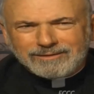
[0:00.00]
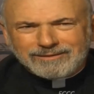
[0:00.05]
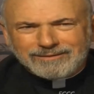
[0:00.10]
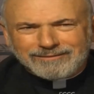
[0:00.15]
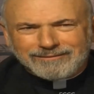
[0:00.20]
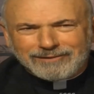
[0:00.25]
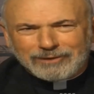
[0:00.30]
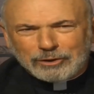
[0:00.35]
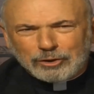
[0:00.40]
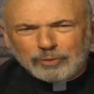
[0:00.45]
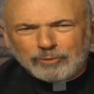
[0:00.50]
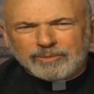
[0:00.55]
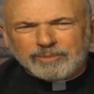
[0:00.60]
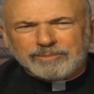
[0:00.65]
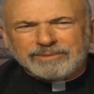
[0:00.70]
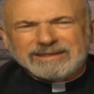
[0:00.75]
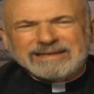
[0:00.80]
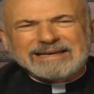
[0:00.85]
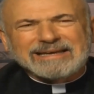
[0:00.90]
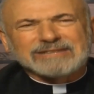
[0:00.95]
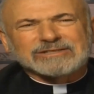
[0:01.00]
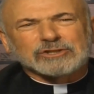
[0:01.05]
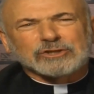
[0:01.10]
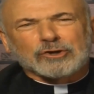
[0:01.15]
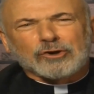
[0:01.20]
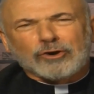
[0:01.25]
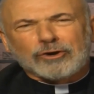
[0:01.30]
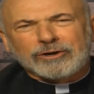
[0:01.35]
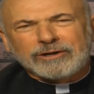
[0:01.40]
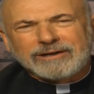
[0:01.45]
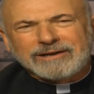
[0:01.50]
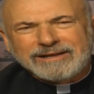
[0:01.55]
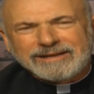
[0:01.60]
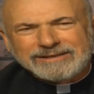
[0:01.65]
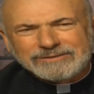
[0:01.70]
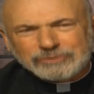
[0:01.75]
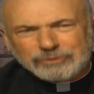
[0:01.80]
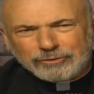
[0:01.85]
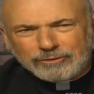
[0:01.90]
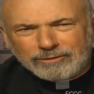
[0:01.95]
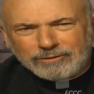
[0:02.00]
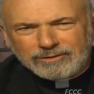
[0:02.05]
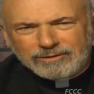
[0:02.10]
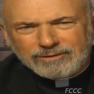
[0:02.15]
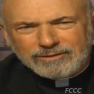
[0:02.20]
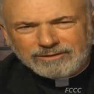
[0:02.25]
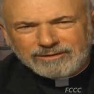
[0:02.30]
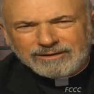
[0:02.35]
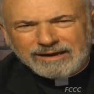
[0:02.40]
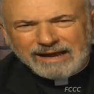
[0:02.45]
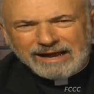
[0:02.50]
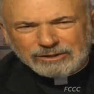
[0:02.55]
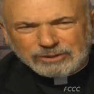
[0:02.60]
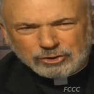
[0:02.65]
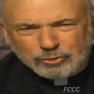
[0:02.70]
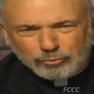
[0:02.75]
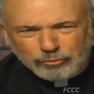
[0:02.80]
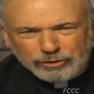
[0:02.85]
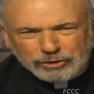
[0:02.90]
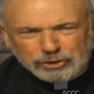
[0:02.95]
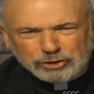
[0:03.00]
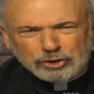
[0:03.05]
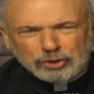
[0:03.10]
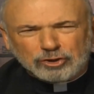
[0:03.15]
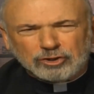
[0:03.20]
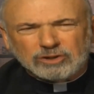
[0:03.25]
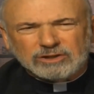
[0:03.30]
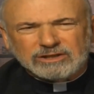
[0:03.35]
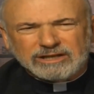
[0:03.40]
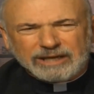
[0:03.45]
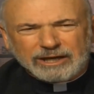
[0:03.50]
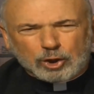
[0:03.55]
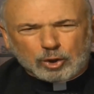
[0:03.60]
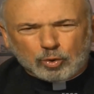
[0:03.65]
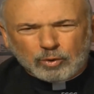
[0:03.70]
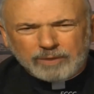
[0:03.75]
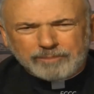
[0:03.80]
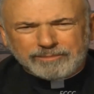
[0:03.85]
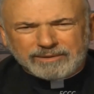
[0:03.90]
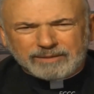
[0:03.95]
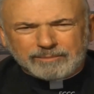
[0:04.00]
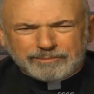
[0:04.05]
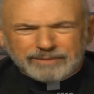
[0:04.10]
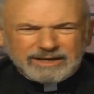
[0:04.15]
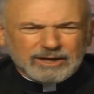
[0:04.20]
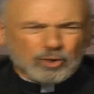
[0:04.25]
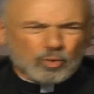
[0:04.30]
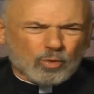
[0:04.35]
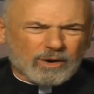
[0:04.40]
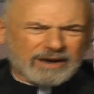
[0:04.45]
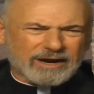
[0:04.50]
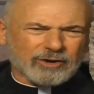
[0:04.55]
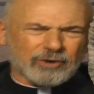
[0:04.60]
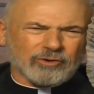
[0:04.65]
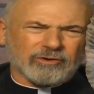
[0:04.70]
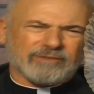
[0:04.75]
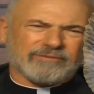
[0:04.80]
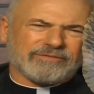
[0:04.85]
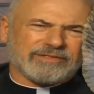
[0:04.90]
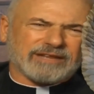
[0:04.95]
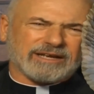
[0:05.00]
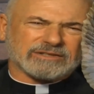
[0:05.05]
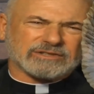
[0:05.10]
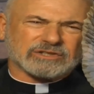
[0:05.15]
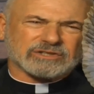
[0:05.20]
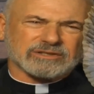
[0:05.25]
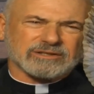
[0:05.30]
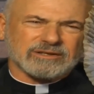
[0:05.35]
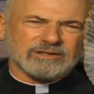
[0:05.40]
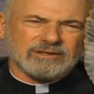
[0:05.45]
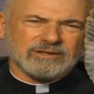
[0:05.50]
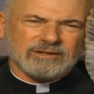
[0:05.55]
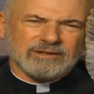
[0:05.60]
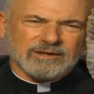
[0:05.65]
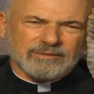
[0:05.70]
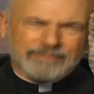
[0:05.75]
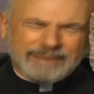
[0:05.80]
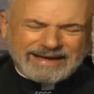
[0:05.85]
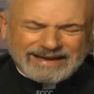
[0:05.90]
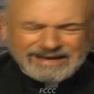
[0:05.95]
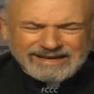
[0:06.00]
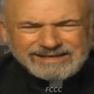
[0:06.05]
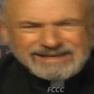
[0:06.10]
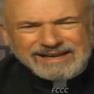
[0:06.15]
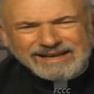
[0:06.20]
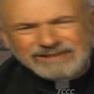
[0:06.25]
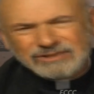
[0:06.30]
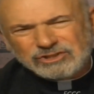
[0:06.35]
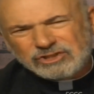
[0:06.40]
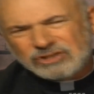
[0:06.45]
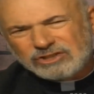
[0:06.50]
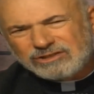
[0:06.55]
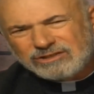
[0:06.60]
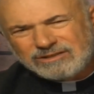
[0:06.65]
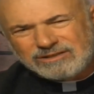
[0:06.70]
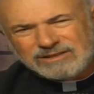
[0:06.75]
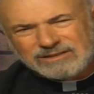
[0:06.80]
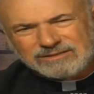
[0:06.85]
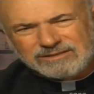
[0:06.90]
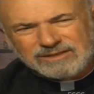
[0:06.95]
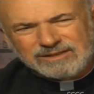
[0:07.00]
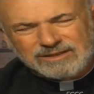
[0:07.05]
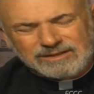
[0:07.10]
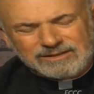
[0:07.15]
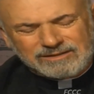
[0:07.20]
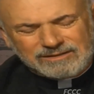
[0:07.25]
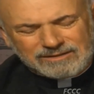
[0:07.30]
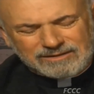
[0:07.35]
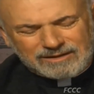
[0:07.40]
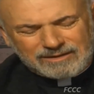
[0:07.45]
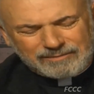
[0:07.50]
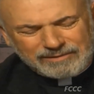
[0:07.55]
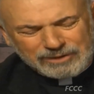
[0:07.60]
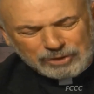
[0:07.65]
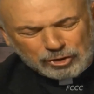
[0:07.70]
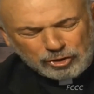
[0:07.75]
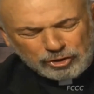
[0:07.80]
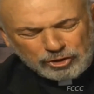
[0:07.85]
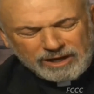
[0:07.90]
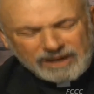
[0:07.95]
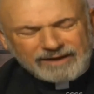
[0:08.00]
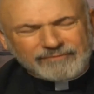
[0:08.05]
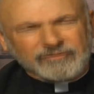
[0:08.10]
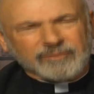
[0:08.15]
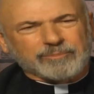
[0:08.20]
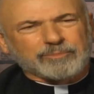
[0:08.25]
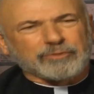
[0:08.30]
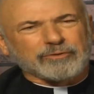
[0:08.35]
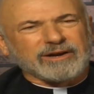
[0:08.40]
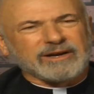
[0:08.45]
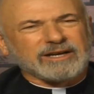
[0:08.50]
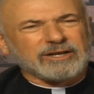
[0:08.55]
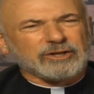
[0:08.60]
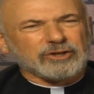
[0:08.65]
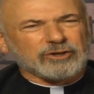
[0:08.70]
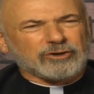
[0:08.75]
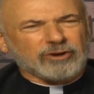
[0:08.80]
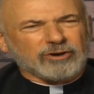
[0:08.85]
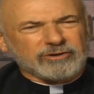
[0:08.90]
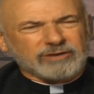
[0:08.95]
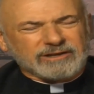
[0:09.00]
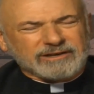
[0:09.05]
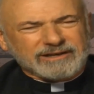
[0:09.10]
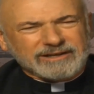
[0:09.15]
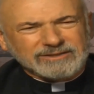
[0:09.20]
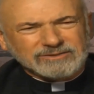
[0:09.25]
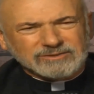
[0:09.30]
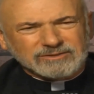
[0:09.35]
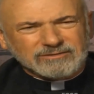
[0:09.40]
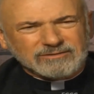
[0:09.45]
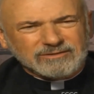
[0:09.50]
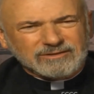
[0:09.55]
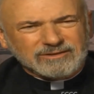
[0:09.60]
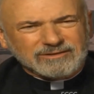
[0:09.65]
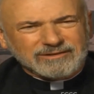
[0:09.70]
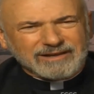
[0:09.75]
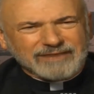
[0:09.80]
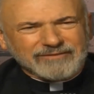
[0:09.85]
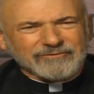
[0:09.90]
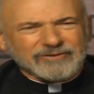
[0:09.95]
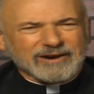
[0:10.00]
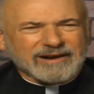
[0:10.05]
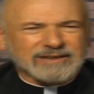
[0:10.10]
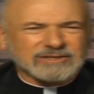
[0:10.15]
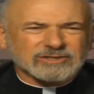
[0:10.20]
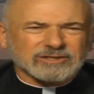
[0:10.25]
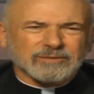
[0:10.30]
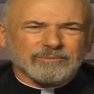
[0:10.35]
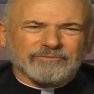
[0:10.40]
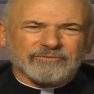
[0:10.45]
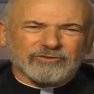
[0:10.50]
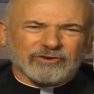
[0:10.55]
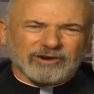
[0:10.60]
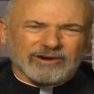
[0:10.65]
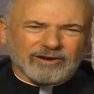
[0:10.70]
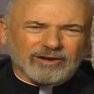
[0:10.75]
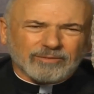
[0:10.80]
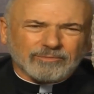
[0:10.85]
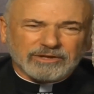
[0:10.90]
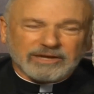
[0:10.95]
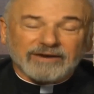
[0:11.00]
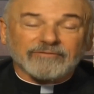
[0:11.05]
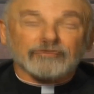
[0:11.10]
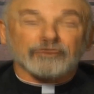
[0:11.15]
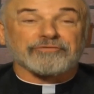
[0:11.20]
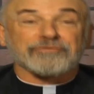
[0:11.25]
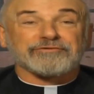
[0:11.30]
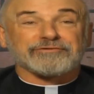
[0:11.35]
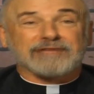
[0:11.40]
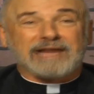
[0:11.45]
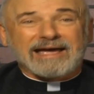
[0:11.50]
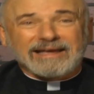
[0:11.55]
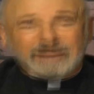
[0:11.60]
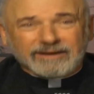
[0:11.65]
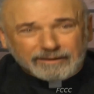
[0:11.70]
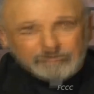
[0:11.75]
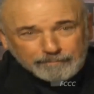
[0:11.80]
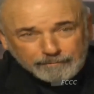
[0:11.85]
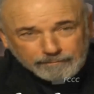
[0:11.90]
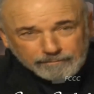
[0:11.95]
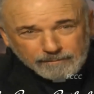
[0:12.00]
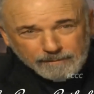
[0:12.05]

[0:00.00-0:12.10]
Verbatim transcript: Well, a human being gets a guardian angel as original equipment. Be aware of this. Pay attention to this. I mean, do you ever pray to your guardian angel? You ever ask him for help? You ever thank him?